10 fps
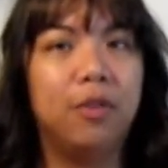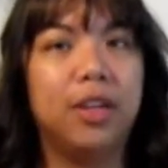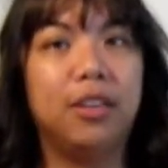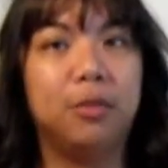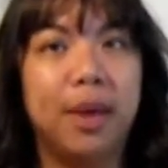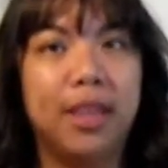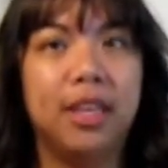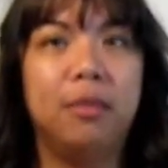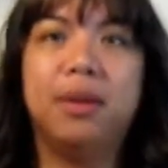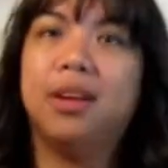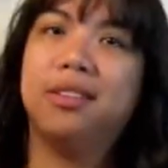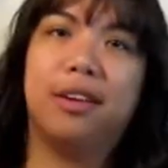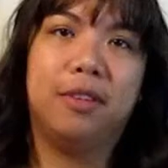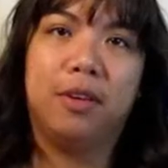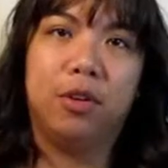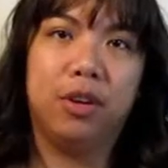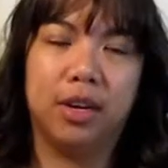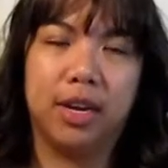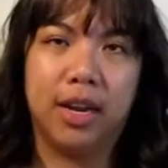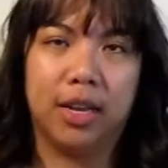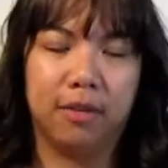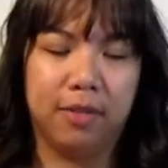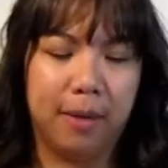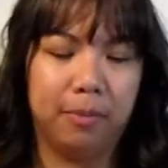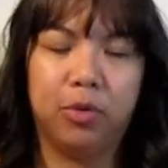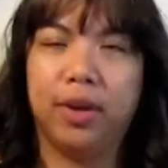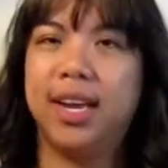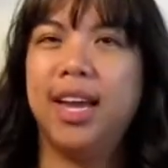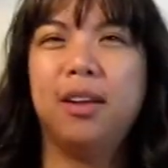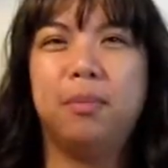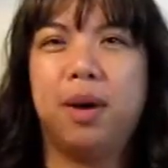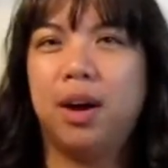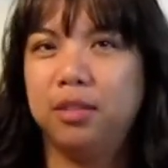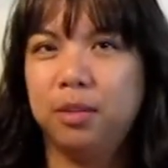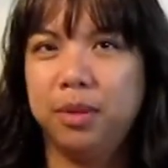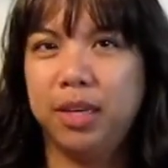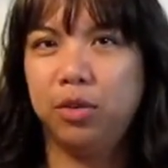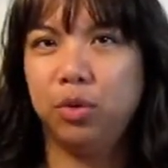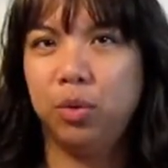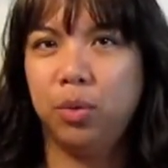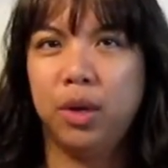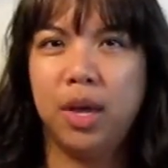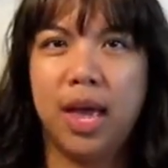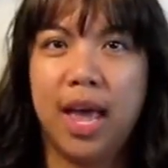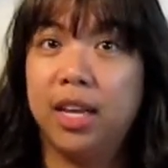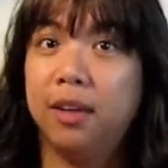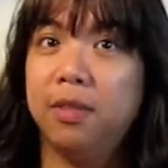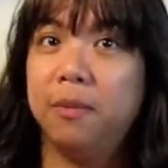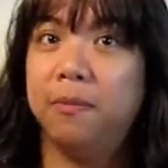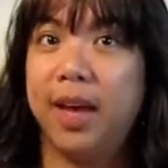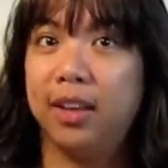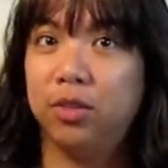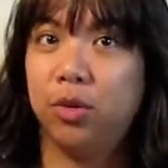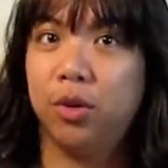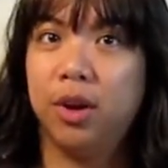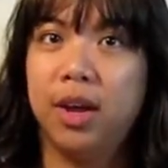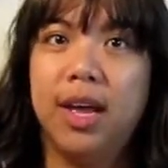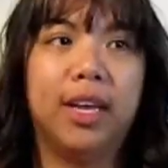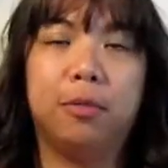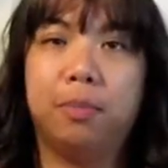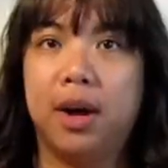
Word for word: for each method because I've never done any of them. So I can't possibly do any of them faster. It's